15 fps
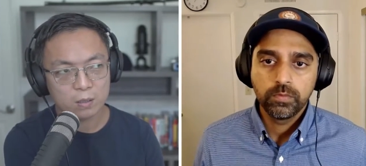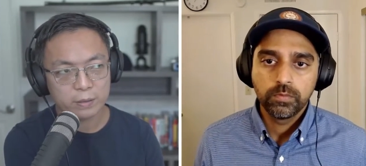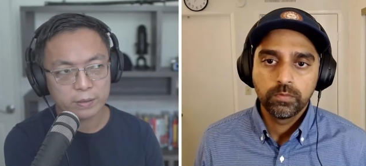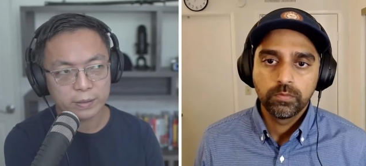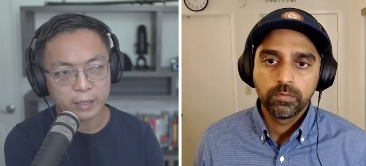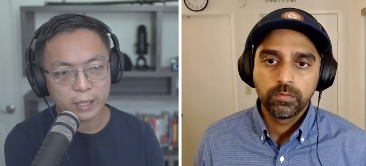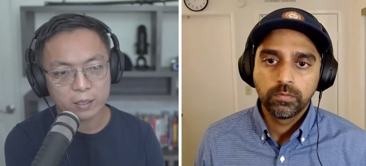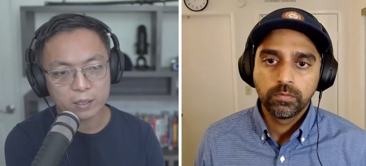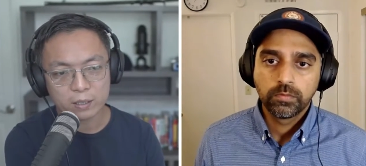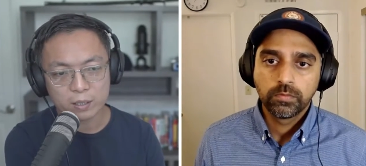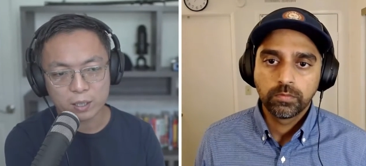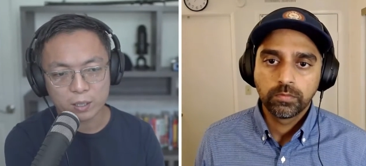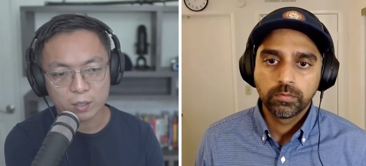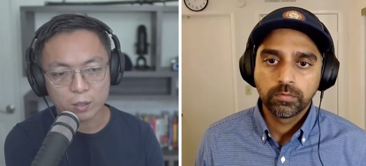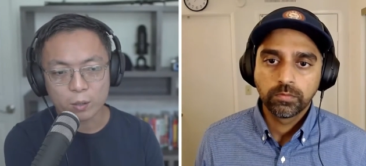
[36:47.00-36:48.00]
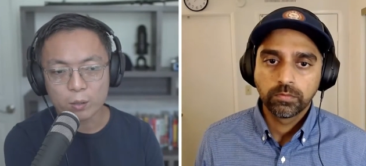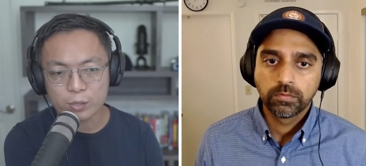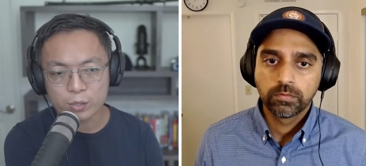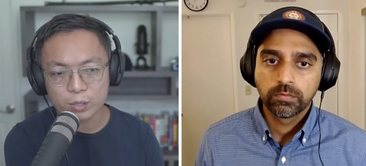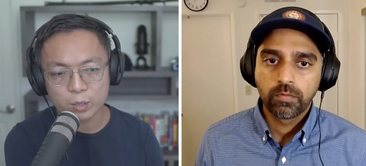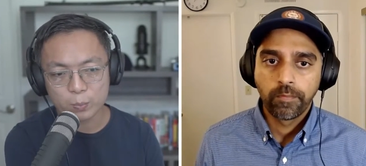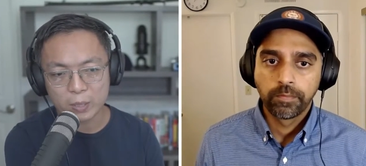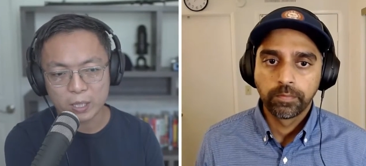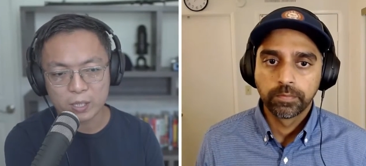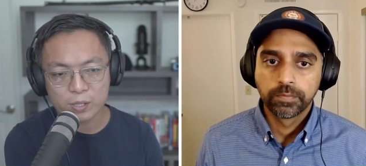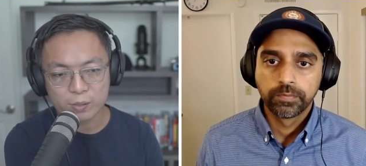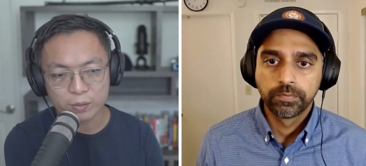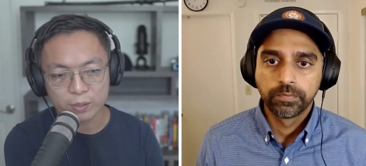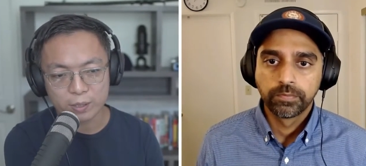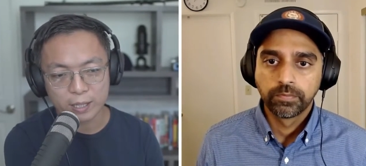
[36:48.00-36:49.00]
Speaker 1: Yeah, it also
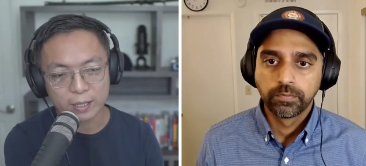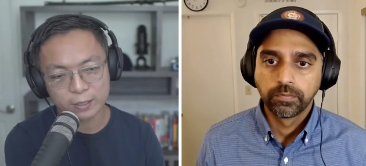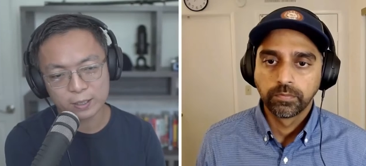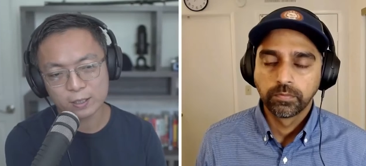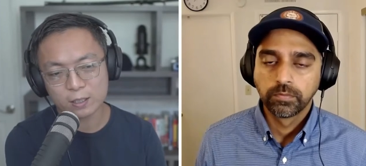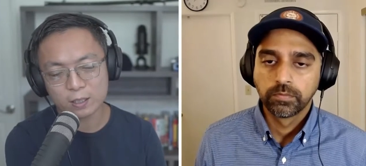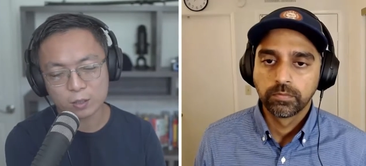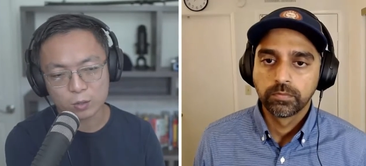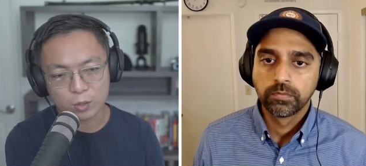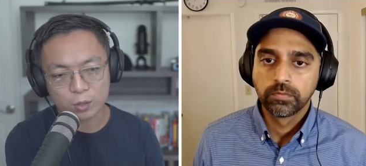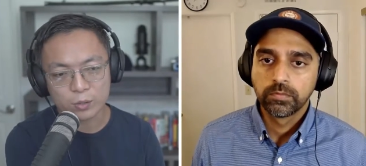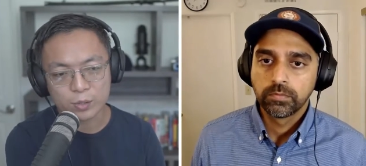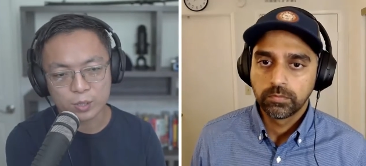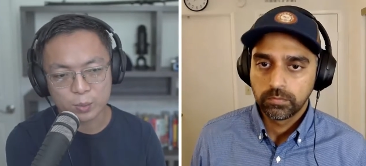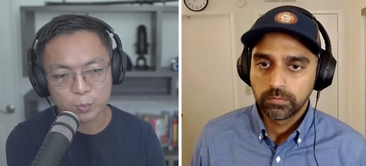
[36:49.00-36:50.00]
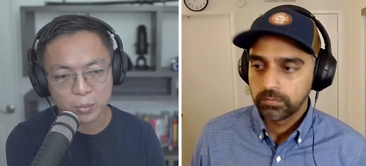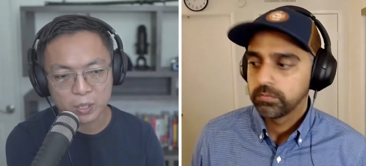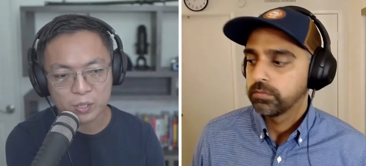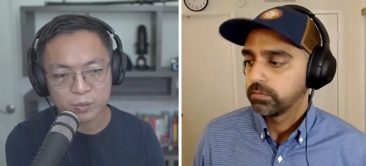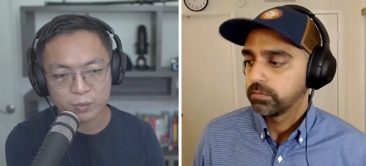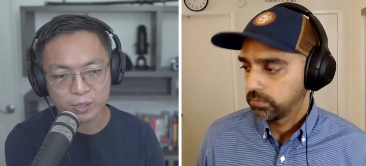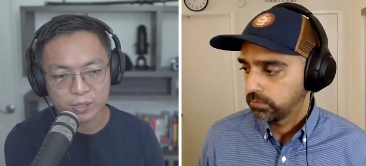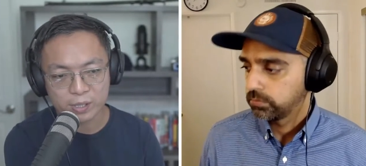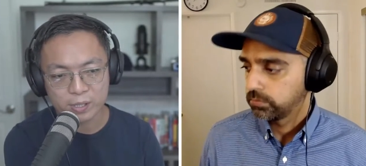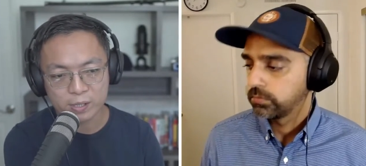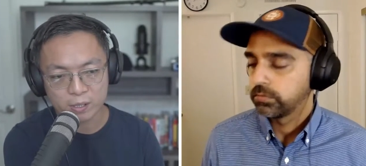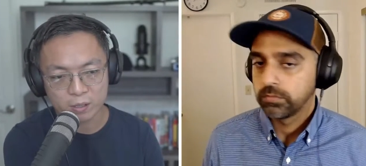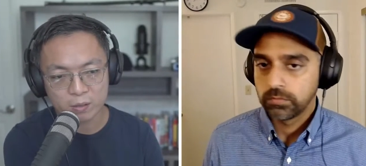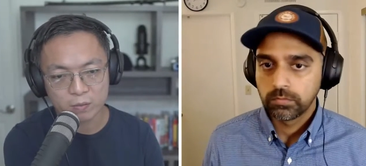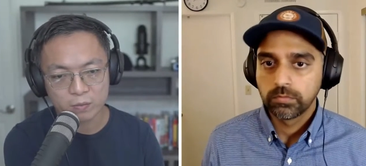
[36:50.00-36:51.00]
depends on the, I think it also depends on the
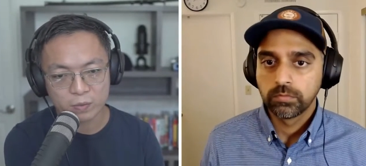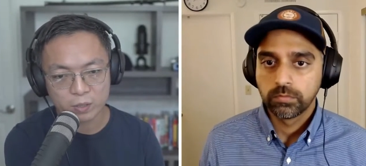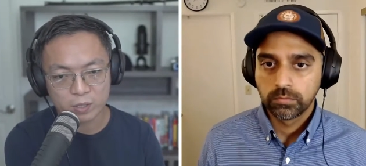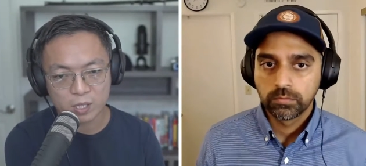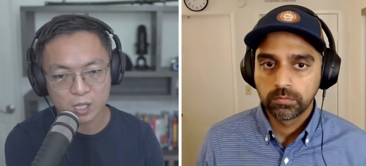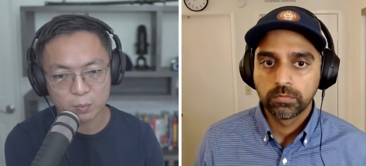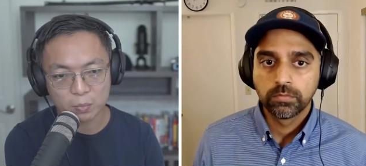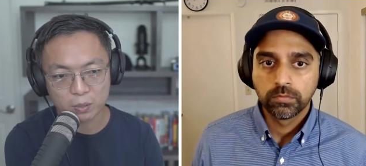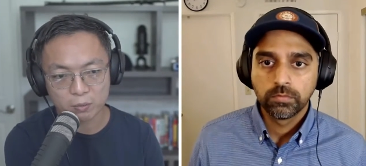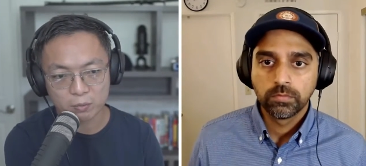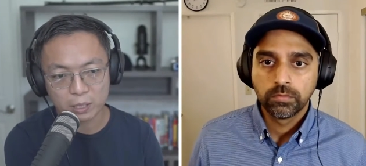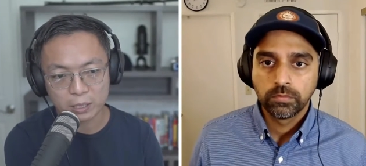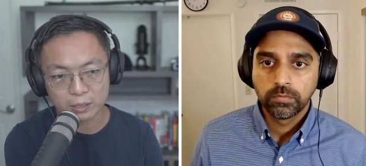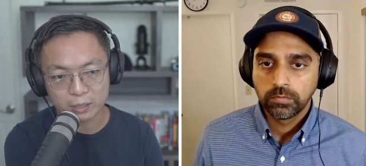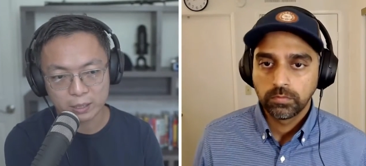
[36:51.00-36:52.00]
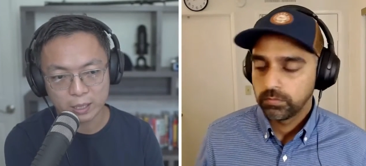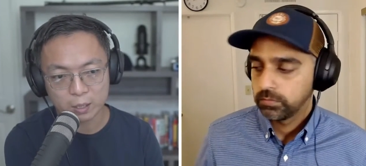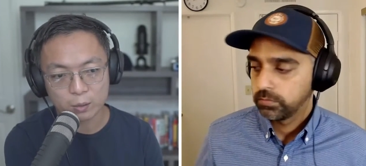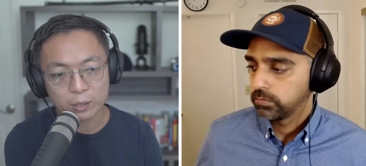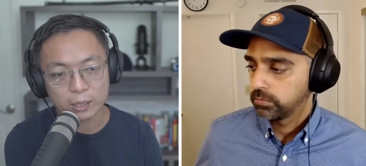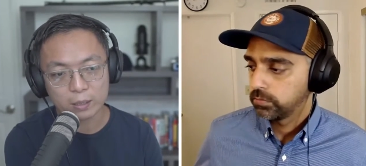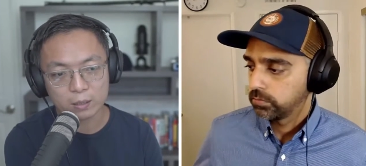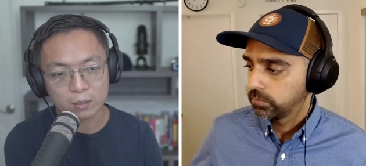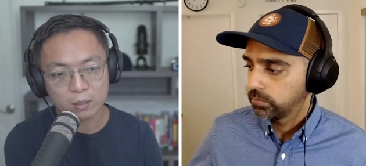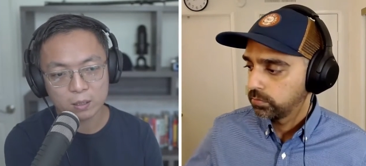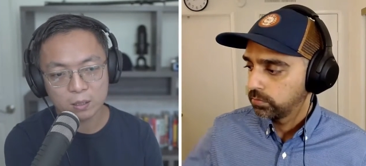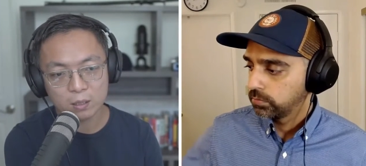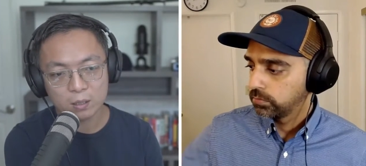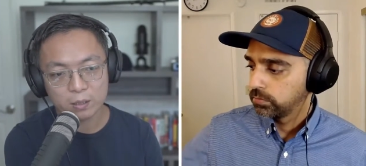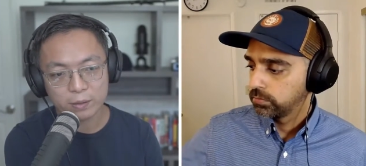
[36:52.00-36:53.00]
season. For example, right now, like
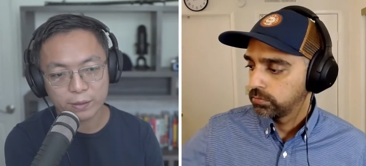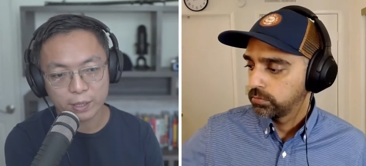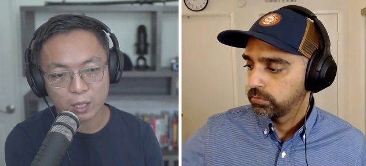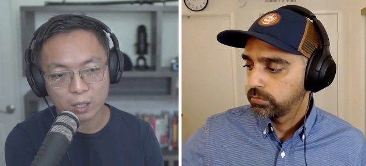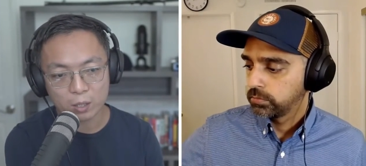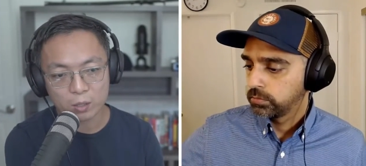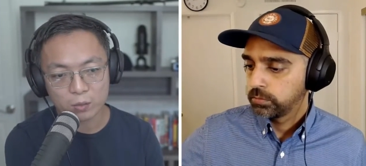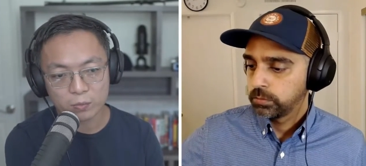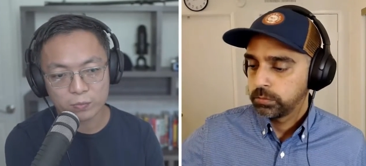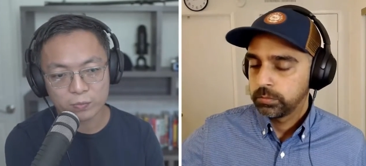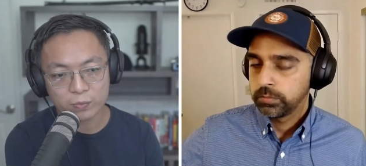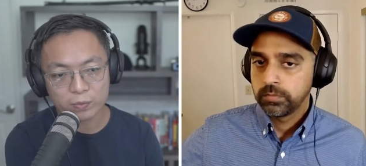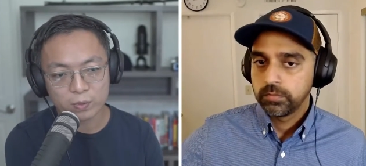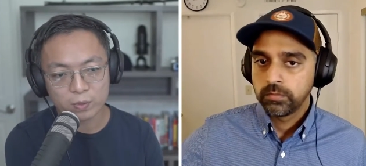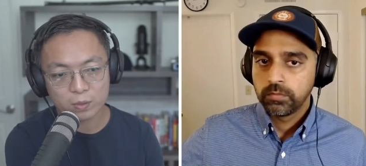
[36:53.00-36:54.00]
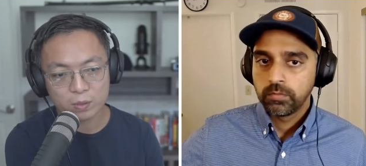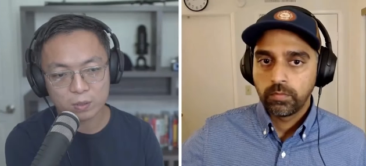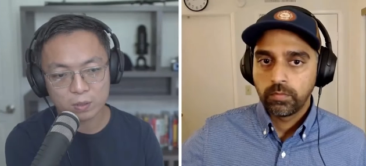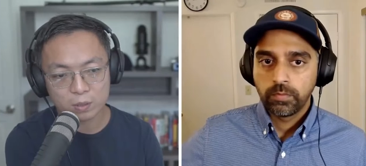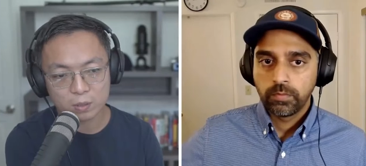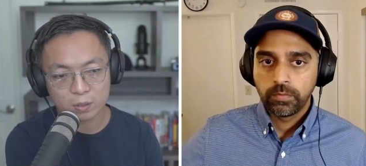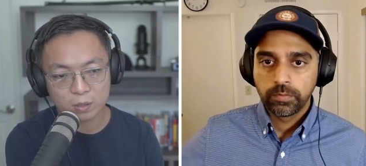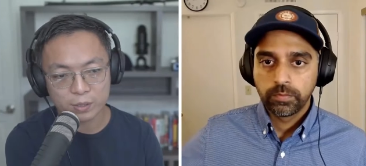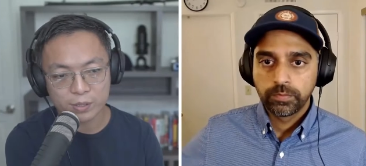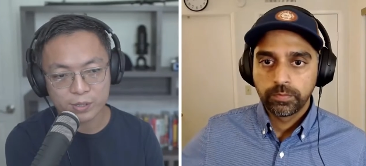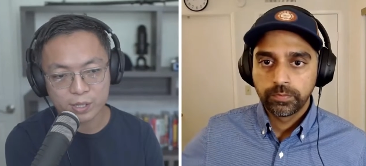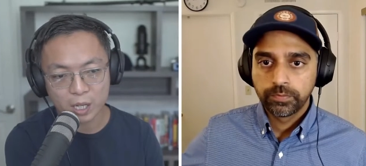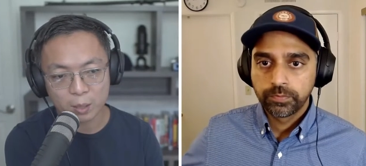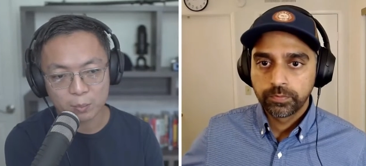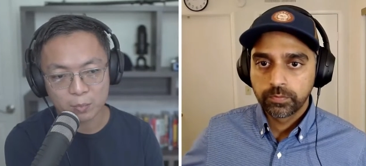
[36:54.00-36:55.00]
the end of uh,
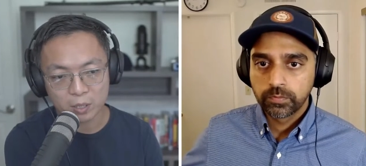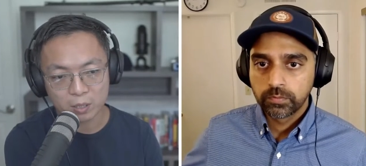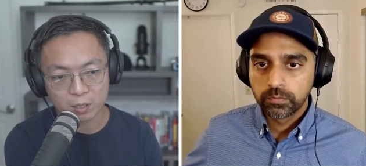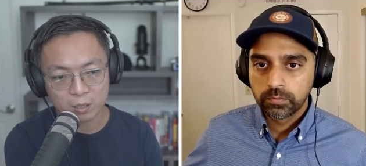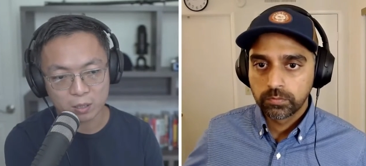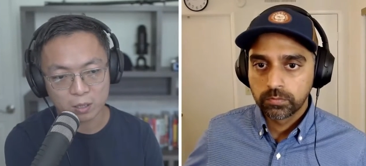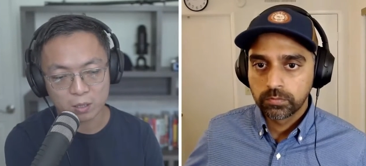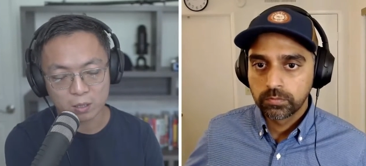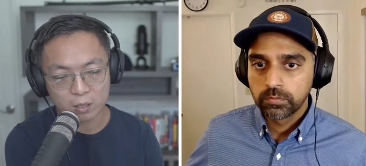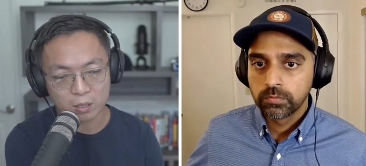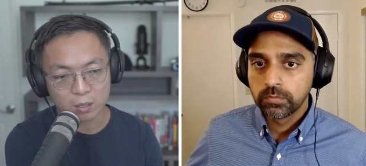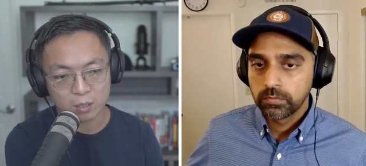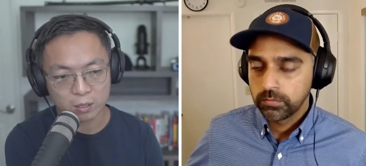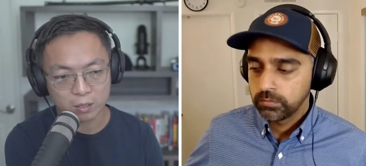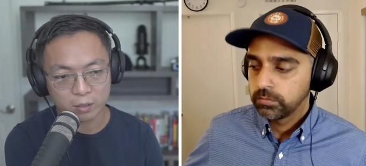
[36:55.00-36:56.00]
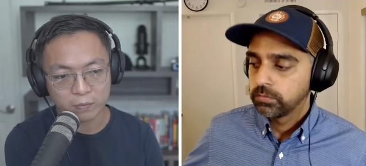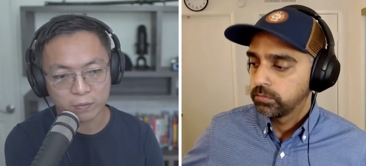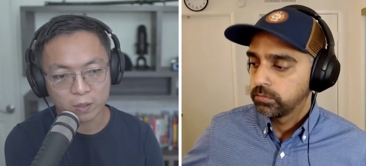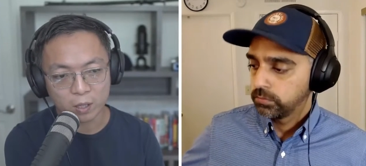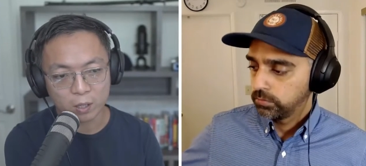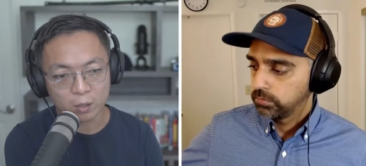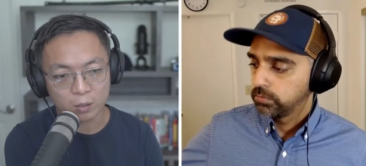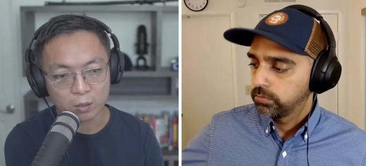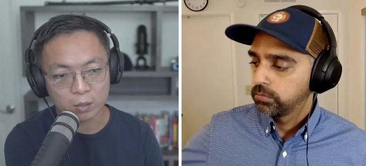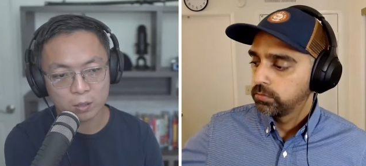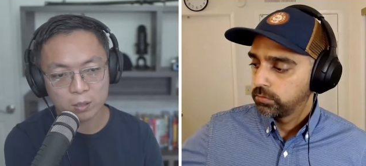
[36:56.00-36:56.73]
summer and in the fall,